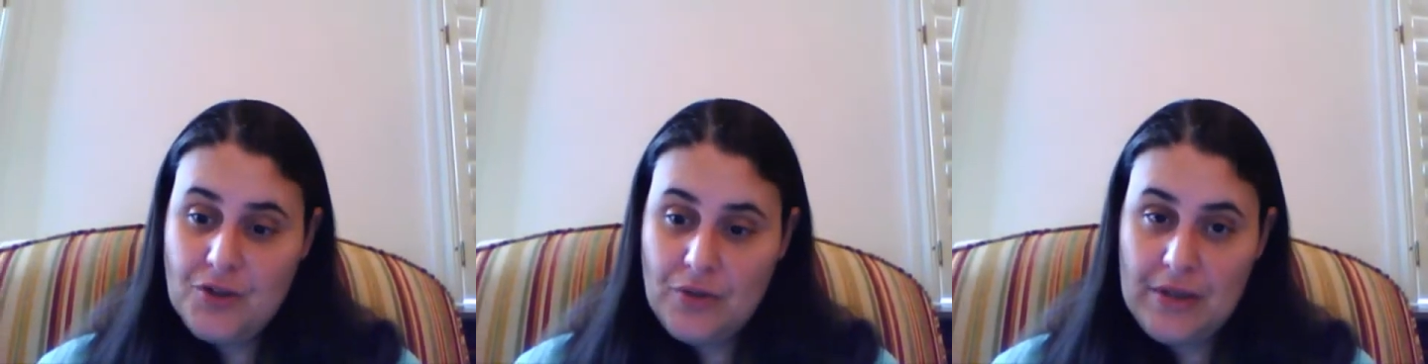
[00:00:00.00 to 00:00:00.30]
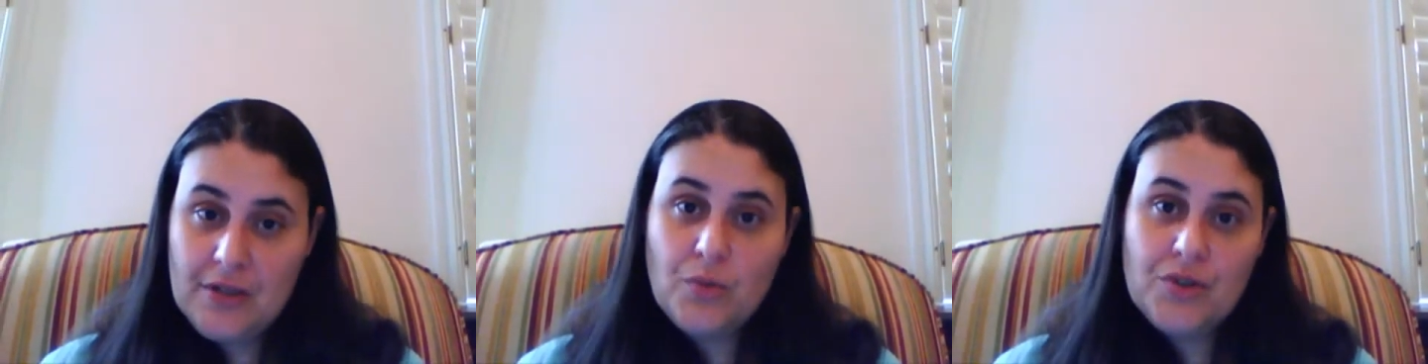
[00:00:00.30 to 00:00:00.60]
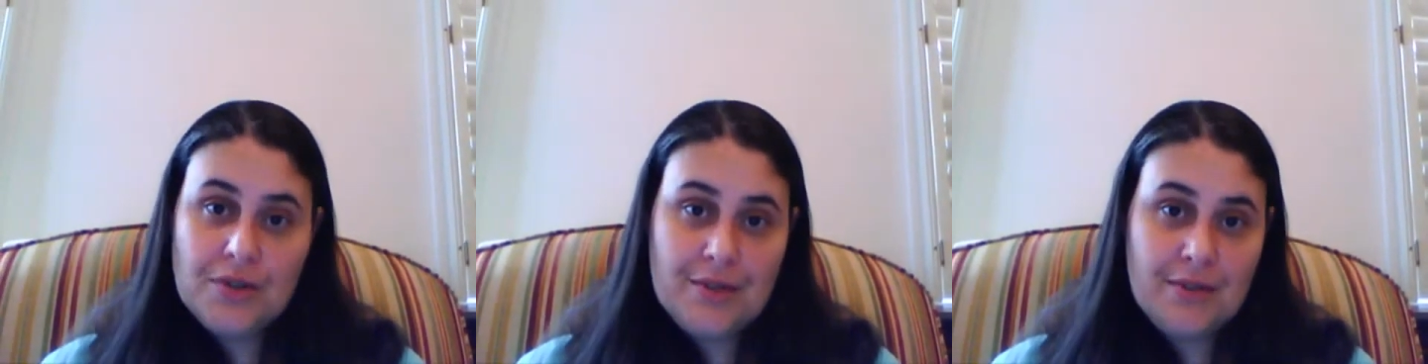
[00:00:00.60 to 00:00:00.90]
which is
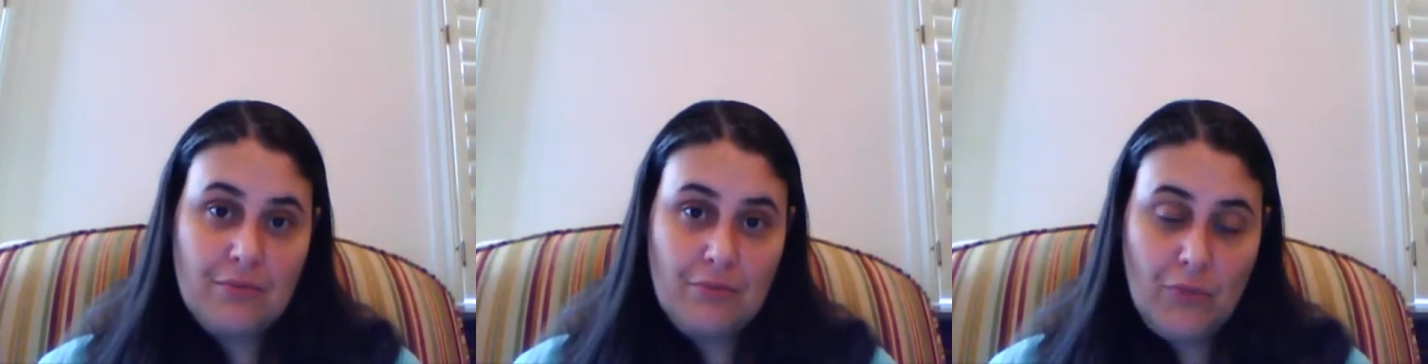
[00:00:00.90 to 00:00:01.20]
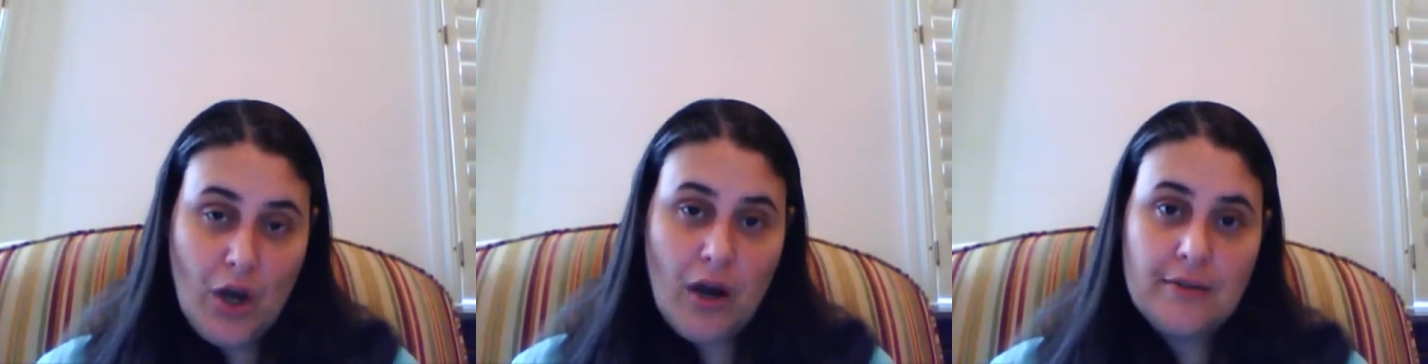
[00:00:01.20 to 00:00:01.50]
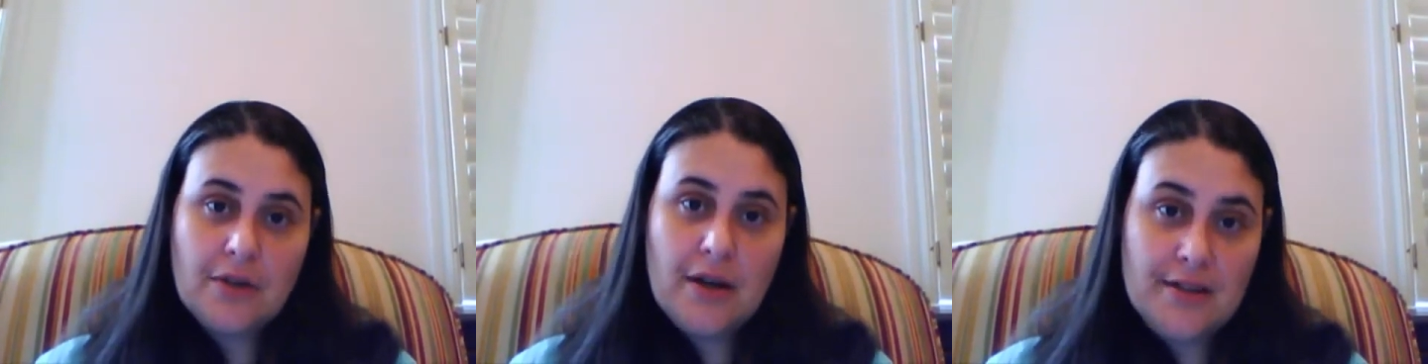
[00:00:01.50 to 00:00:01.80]
not a
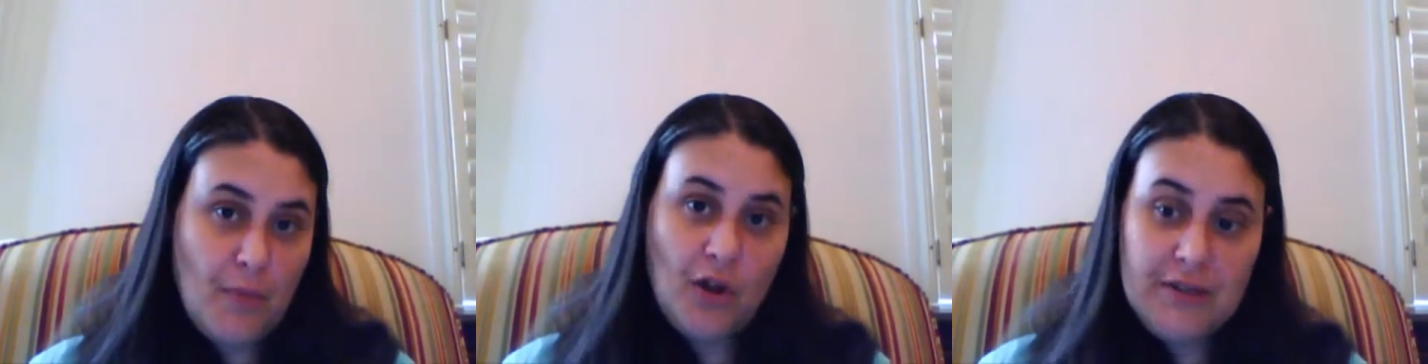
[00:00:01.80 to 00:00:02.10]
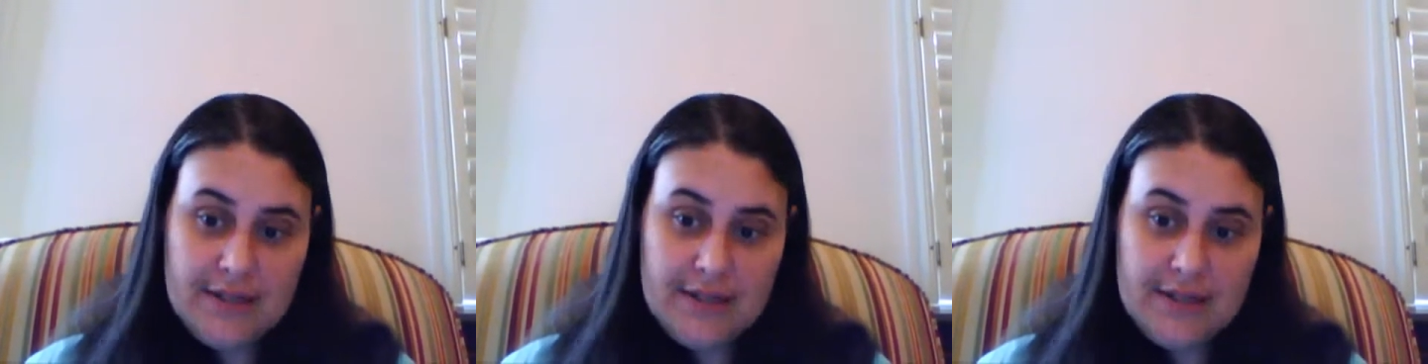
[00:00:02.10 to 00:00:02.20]
small detail.